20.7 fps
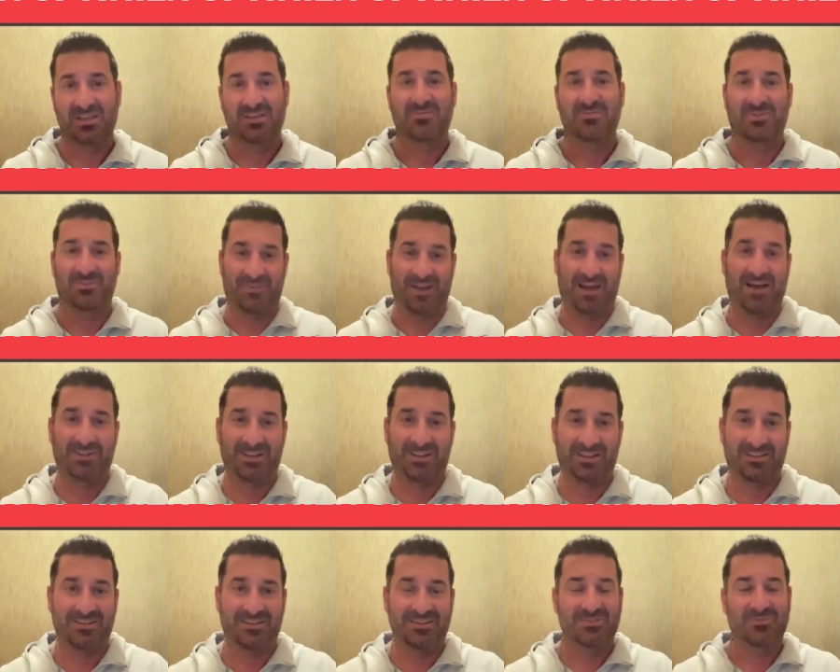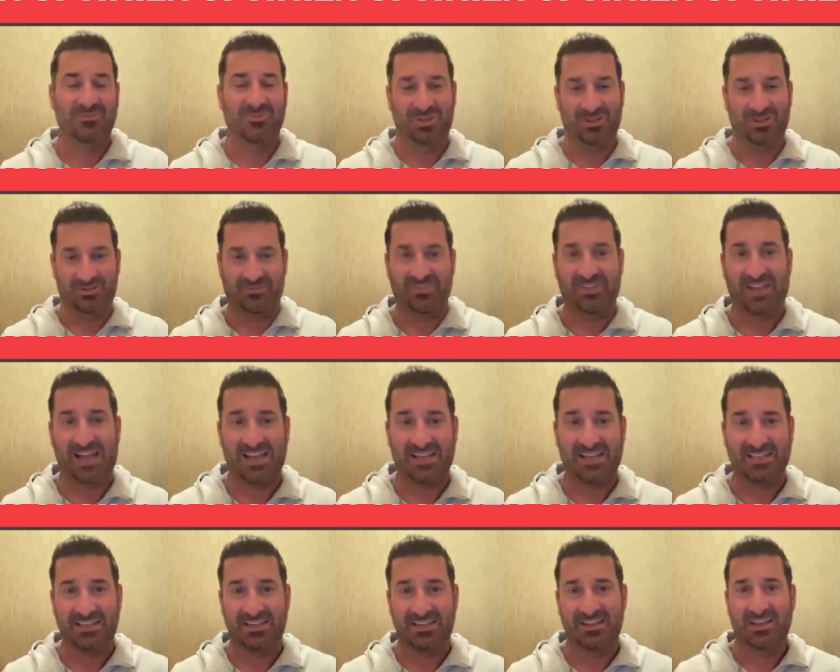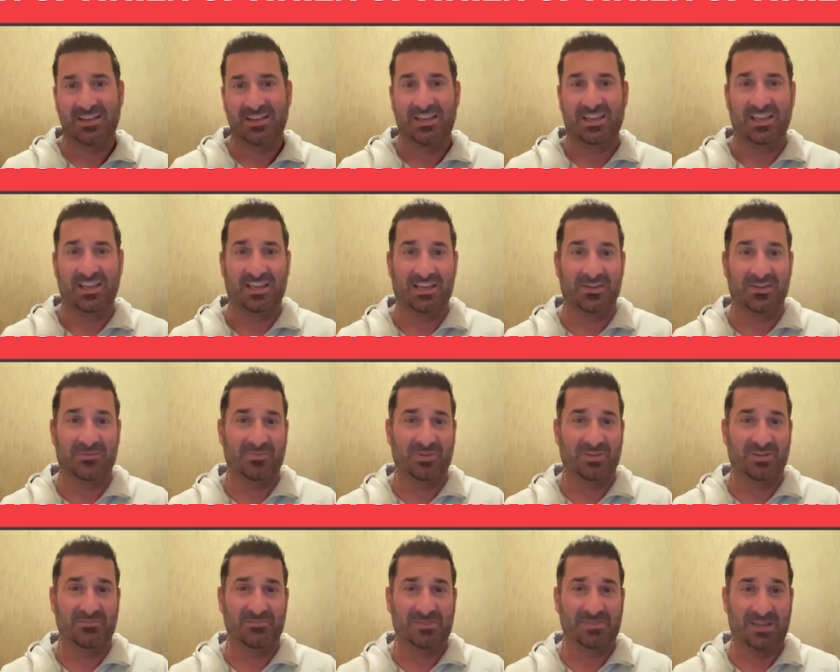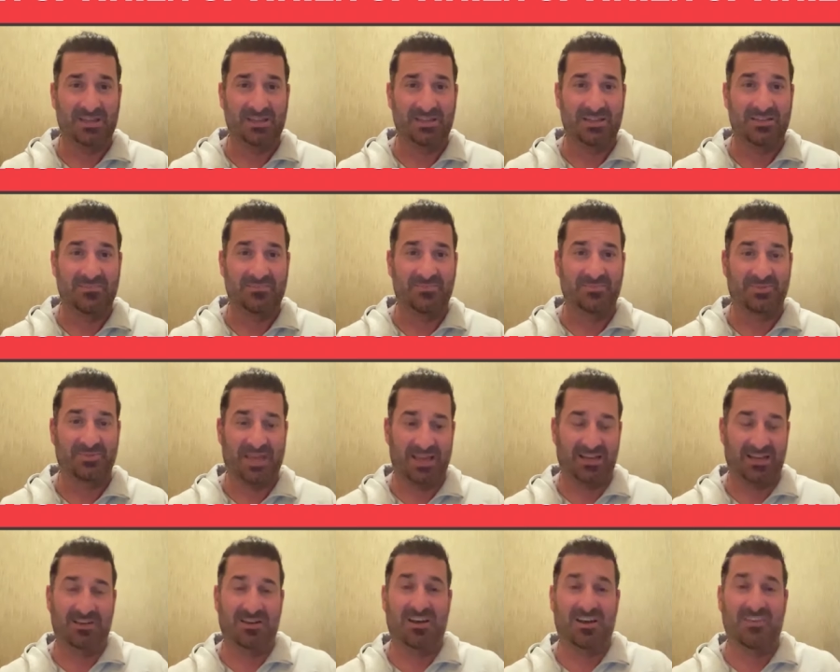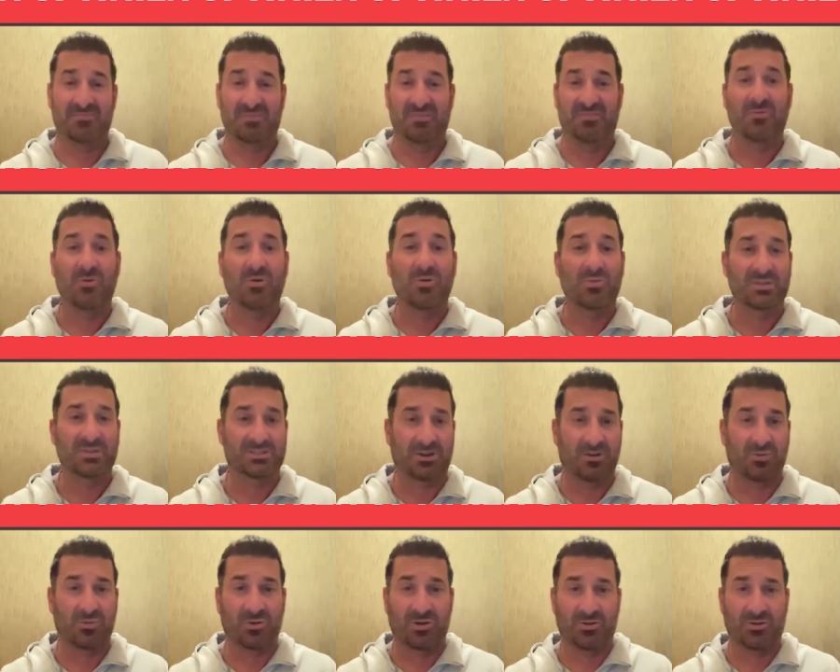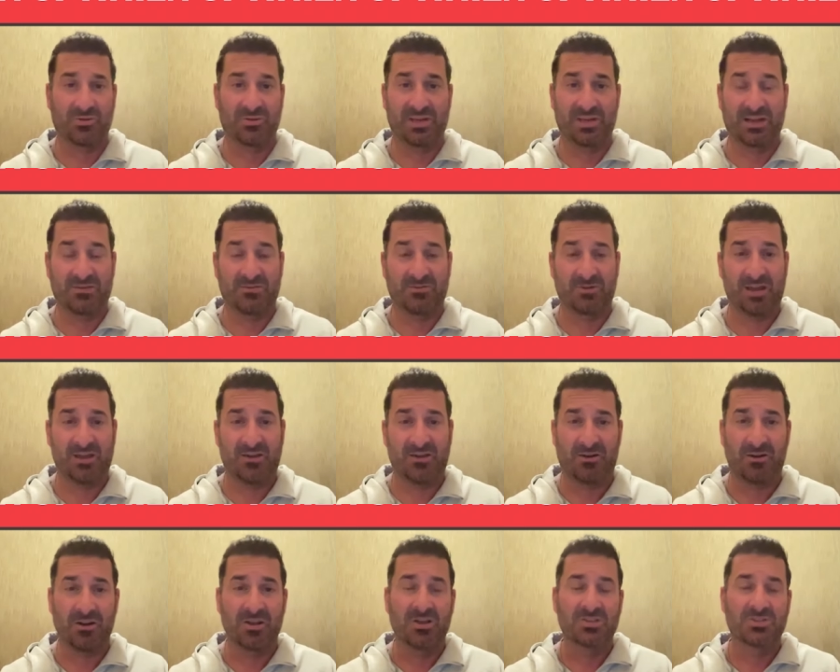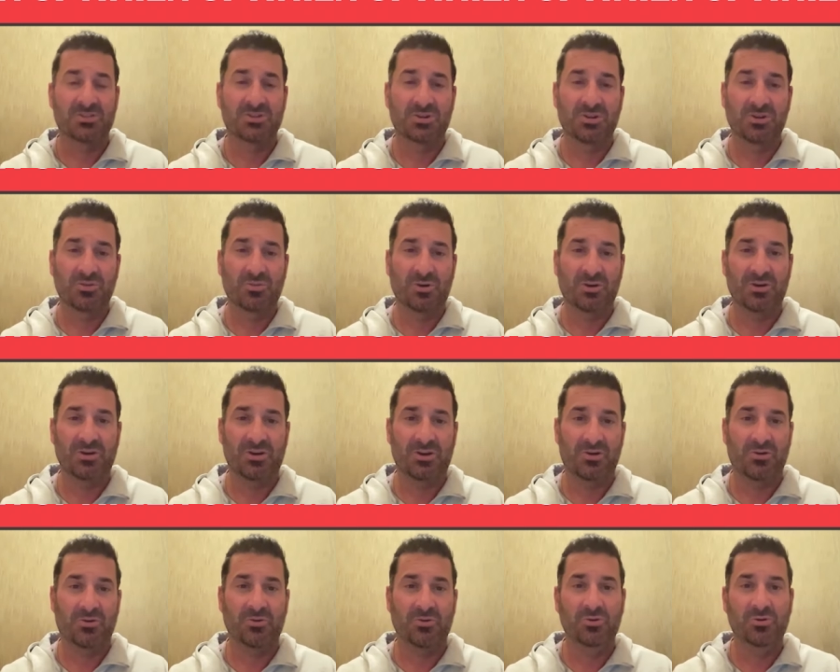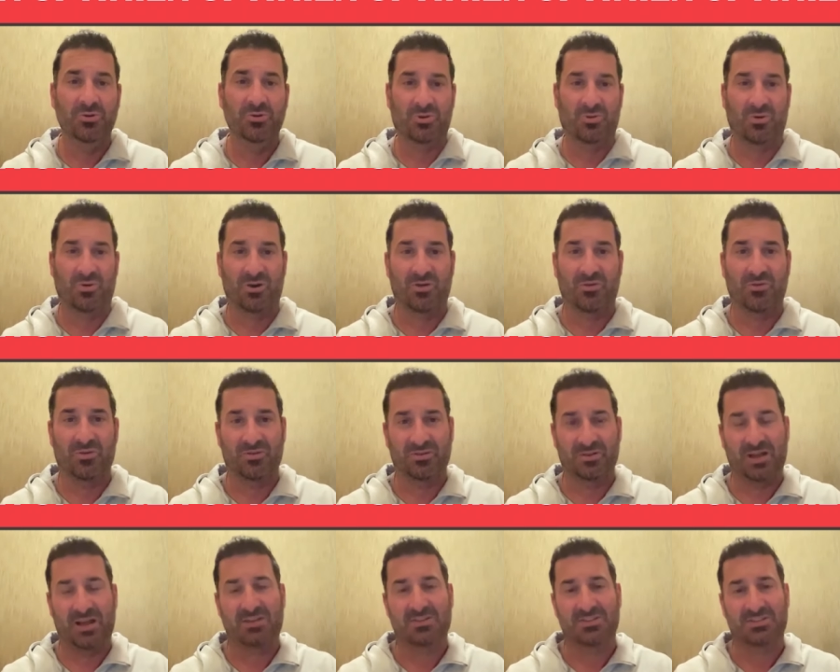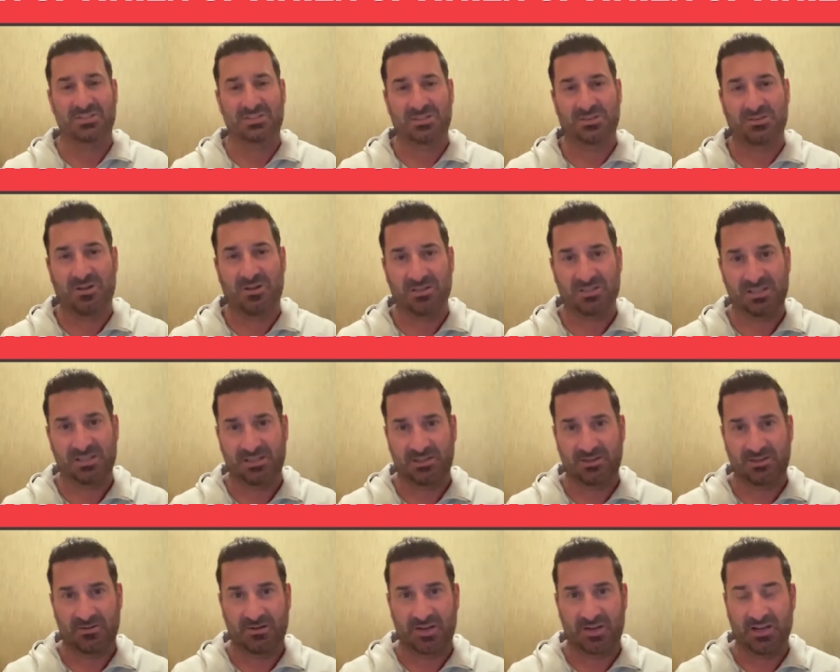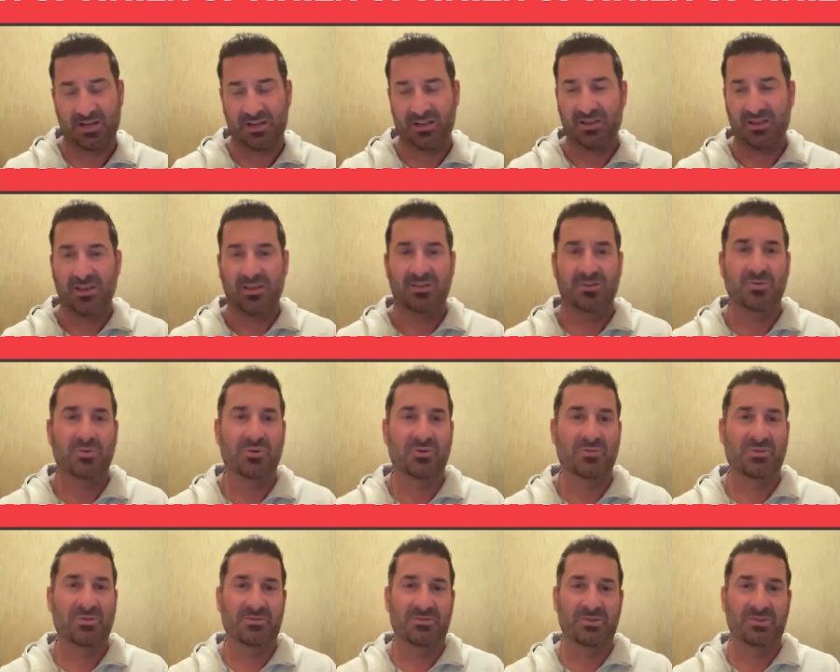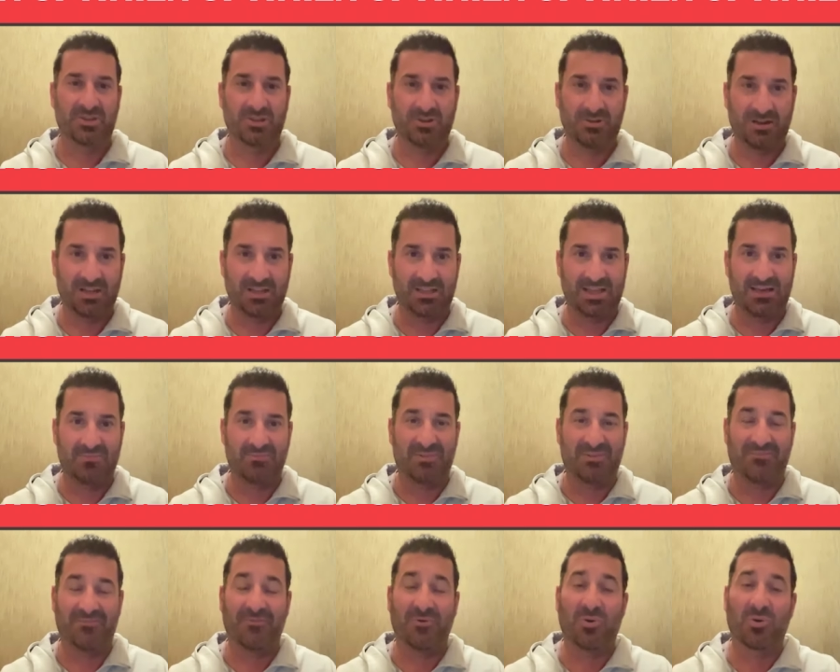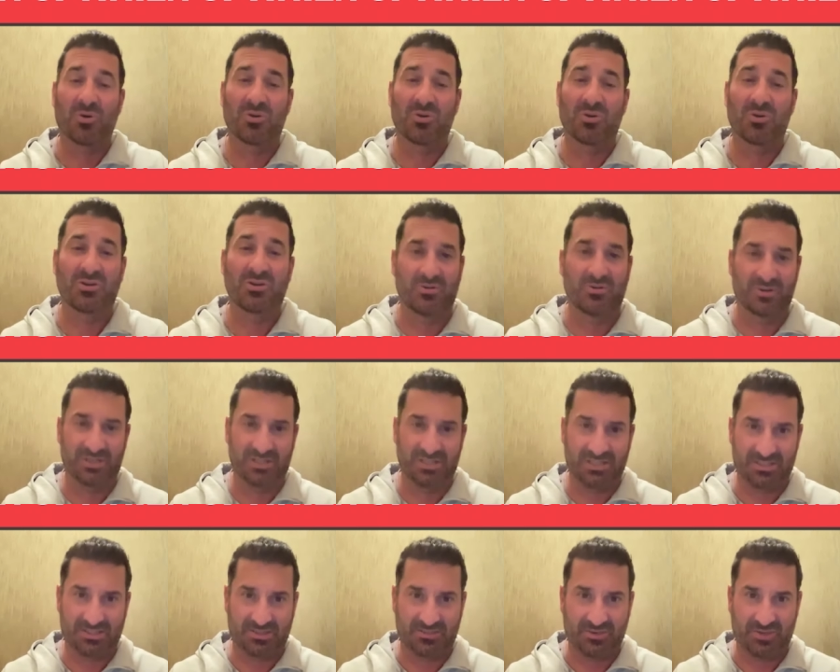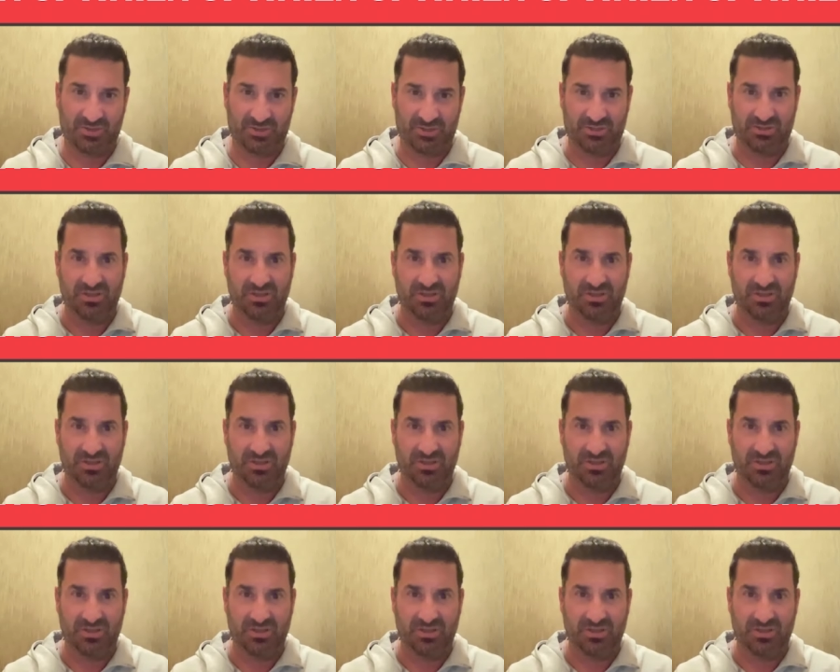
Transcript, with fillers: We found it, we flagged it, and we ended up heading it off before we started working with that creator. So you want to know who you're working with, not just the content they're creating. You want to be able to curate that before you go into distribution.